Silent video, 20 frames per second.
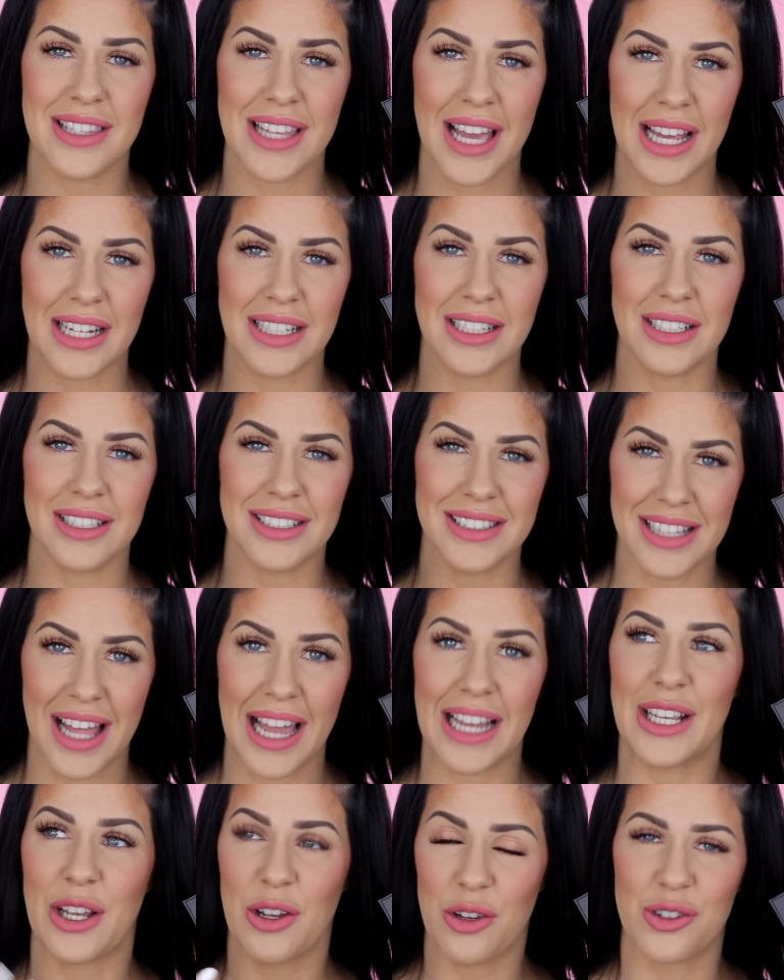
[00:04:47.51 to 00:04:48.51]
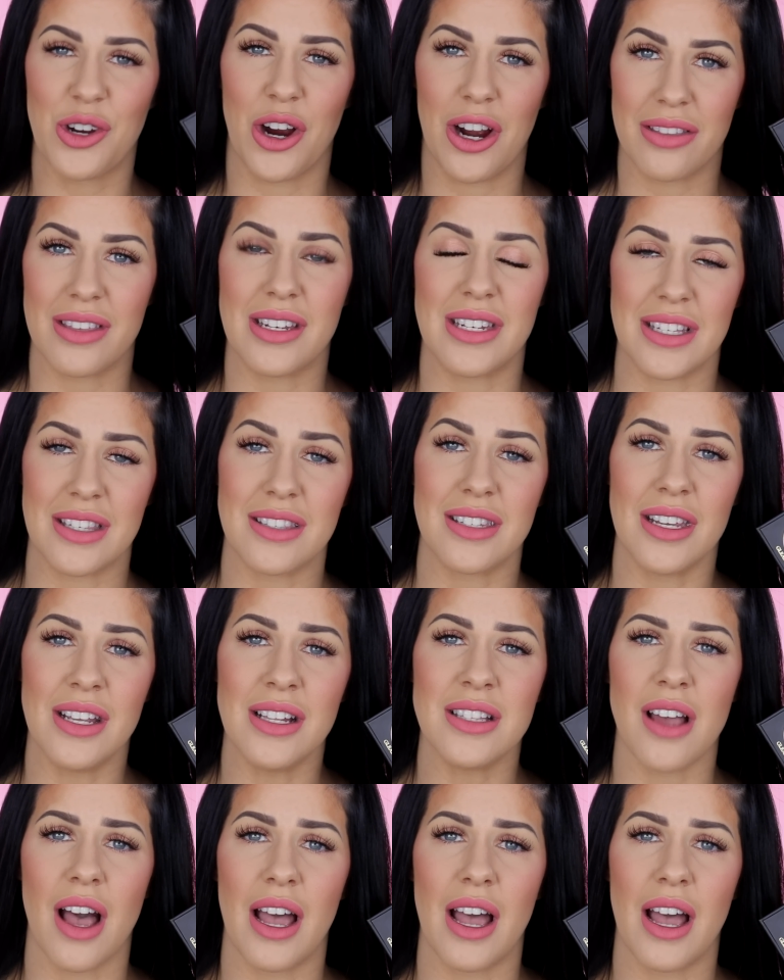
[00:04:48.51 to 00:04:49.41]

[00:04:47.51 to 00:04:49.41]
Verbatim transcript: that like grow the distance.